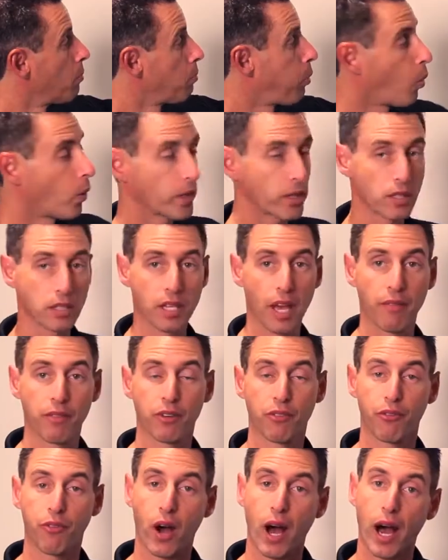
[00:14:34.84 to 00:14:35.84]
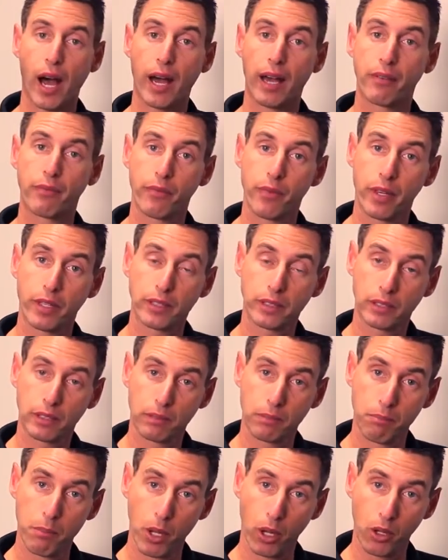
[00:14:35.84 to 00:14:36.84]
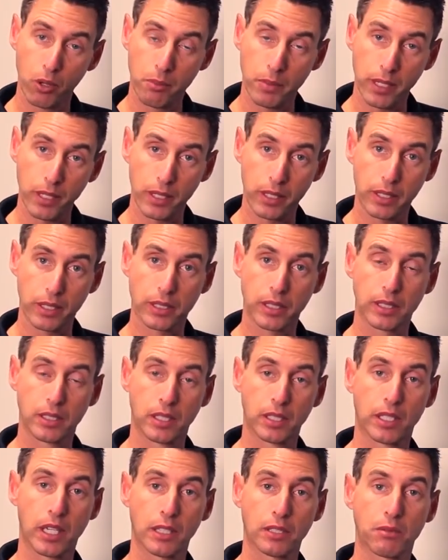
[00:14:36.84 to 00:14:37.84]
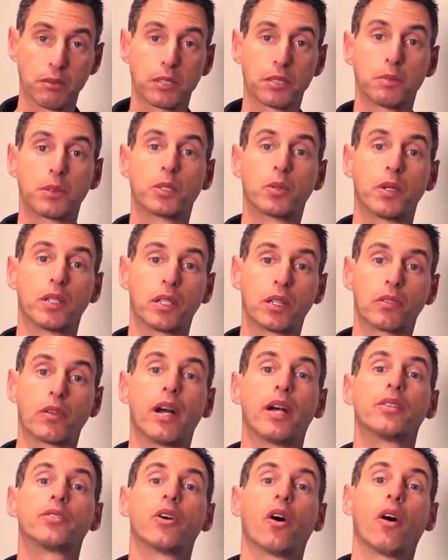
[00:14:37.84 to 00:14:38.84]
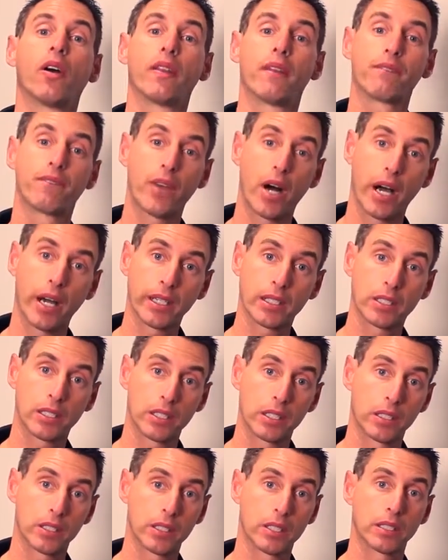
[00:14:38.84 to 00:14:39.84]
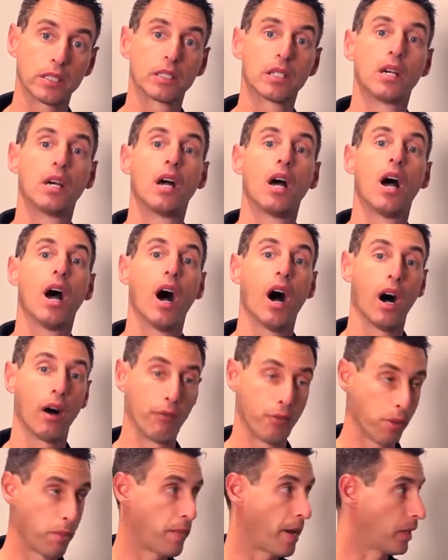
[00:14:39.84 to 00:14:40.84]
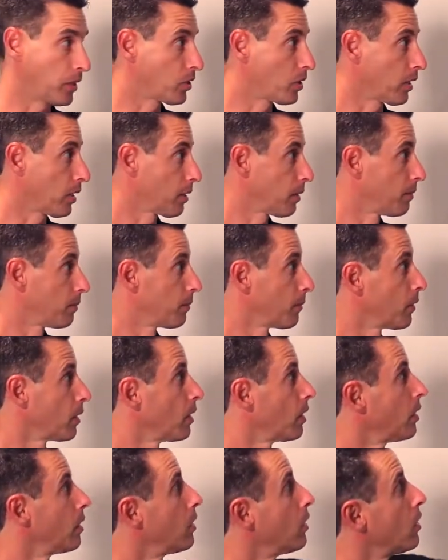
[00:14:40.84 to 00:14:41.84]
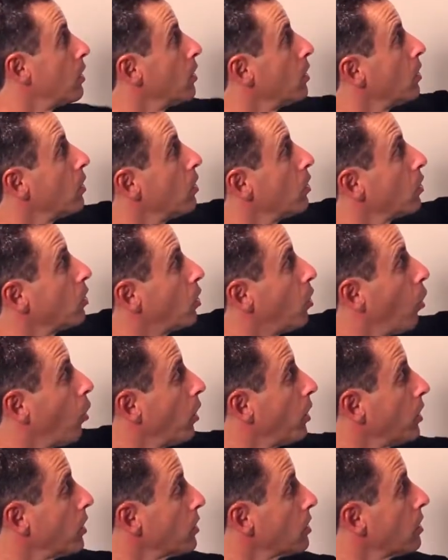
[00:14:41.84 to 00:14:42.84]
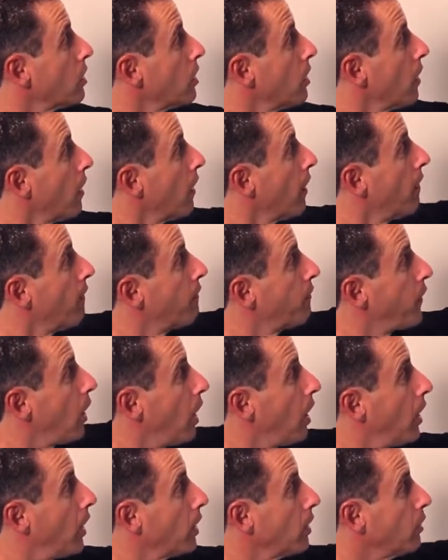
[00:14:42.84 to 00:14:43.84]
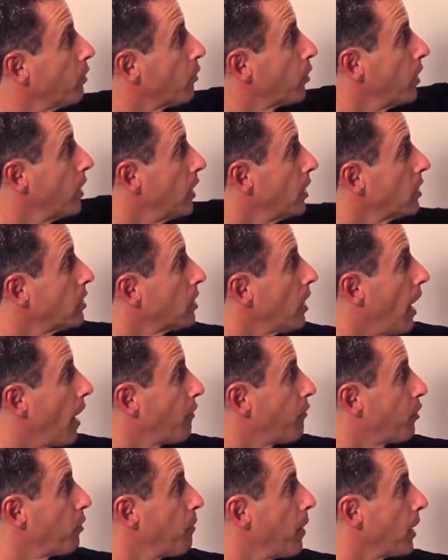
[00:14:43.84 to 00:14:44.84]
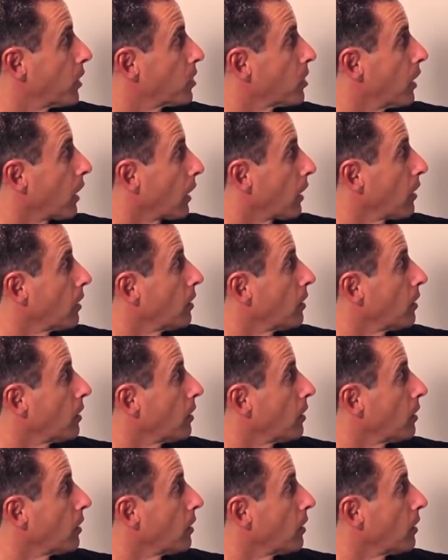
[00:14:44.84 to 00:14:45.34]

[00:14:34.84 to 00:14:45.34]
0.75 millimeters is the distance between threads on the fine series of the metric. Coarse, fine for inch and for metric.